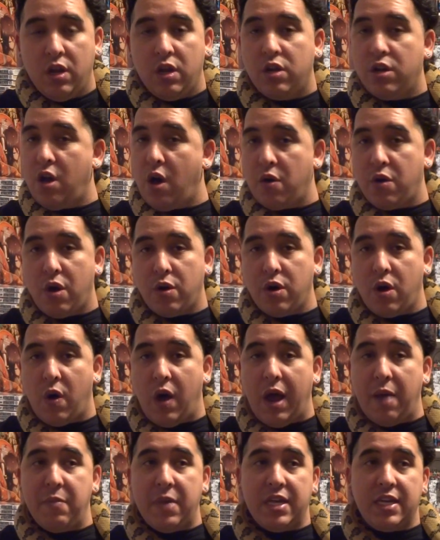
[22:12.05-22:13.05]
No.
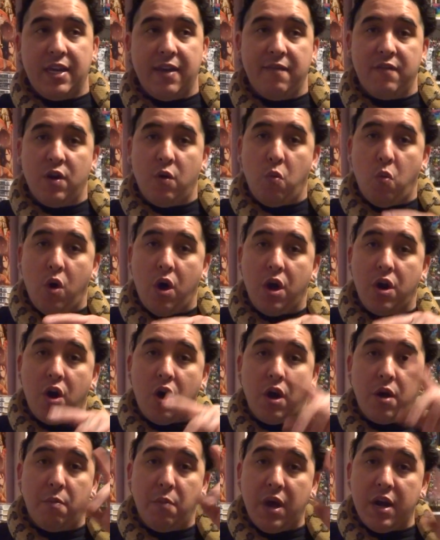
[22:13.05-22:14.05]
I mean giving it one
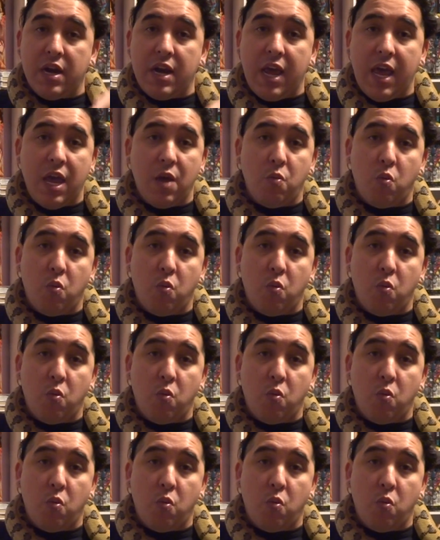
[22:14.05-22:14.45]
on a Monday